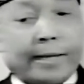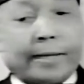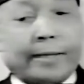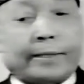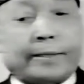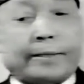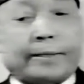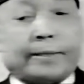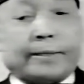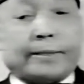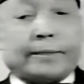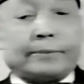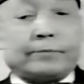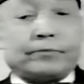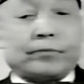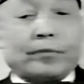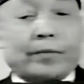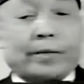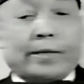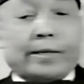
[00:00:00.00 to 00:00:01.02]
And uh,
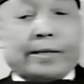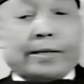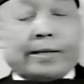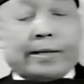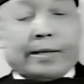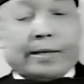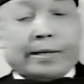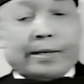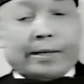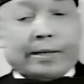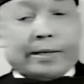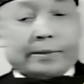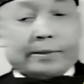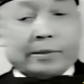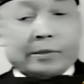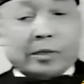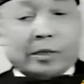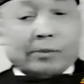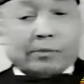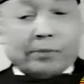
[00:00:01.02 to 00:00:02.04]

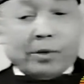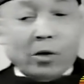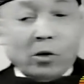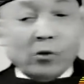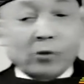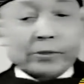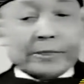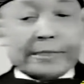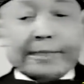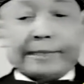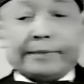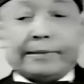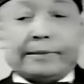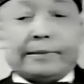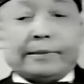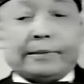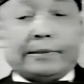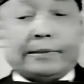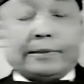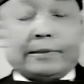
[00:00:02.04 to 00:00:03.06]
to oppose it
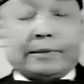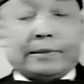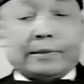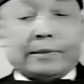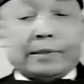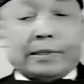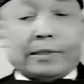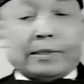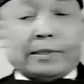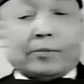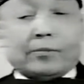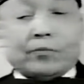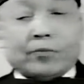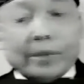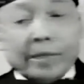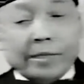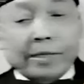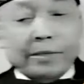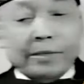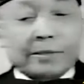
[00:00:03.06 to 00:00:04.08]

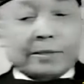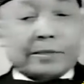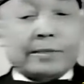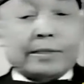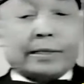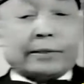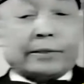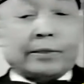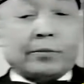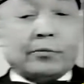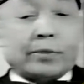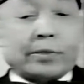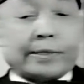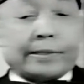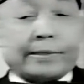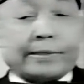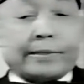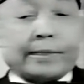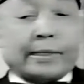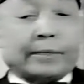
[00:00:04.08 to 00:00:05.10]
means nothing
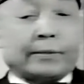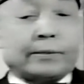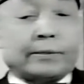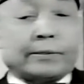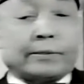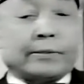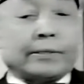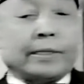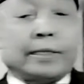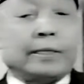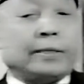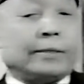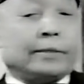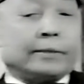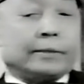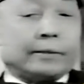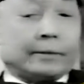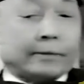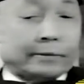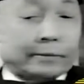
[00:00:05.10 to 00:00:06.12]
but death to
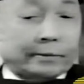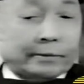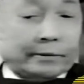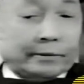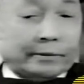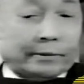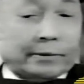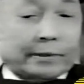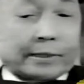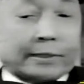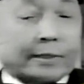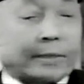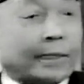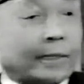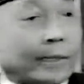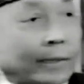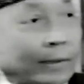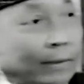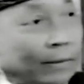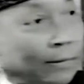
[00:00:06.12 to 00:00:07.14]
either
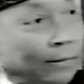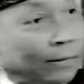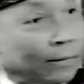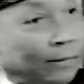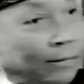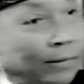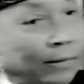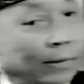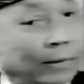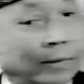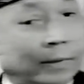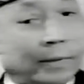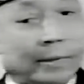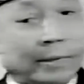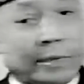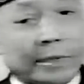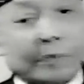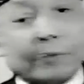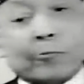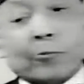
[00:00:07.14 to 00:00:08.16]
side.
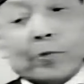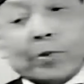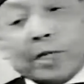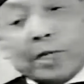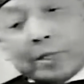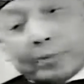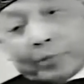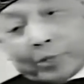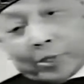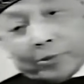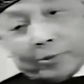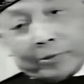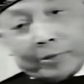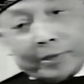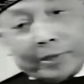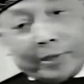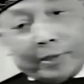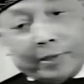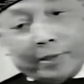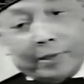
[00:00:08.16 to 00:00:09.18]
If we
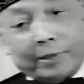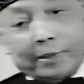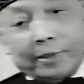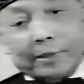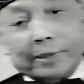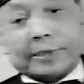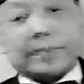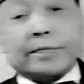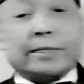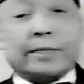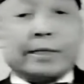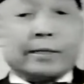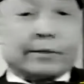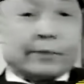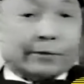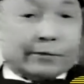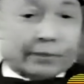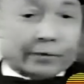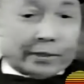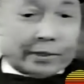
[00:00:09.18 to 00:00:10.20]
oppose it, it's
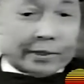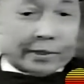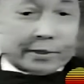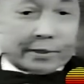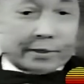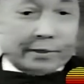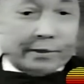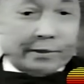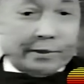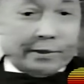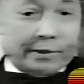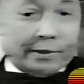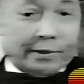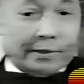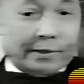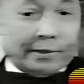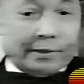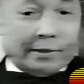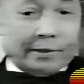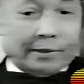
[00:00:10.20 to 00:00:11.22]
death for us.
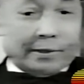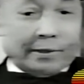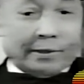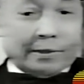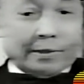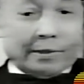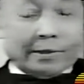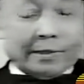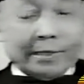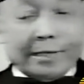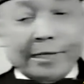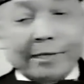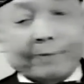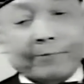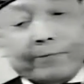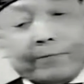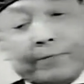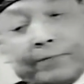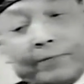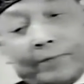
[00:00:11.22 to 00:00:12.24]

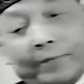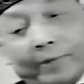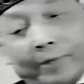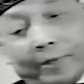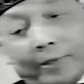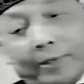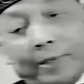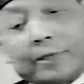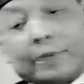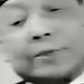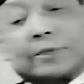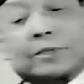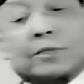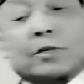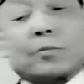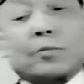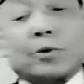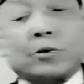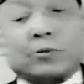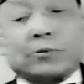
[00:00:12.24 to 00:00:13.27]
If
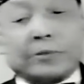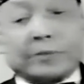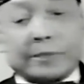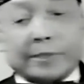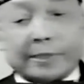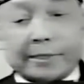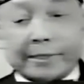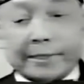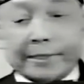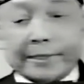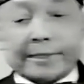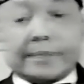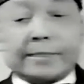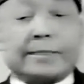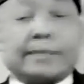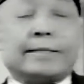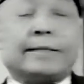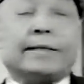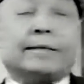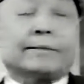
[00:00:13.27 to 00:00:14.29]
others oppose it,
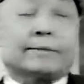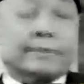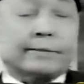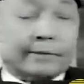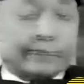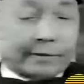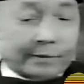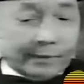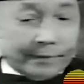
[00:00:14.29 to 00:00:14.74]
it's death